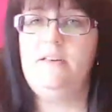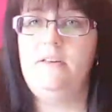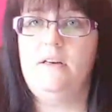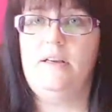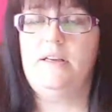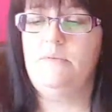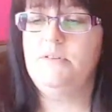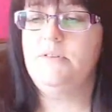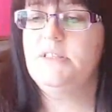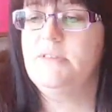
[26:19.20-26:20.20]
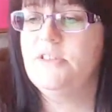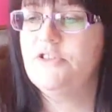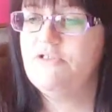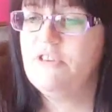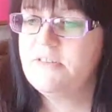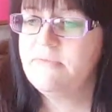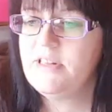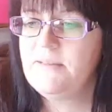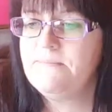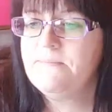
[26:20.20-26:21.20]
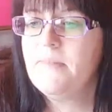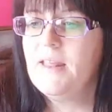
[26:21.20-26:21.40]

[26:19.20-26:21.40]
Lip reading: look like I'm doing something constructive with it.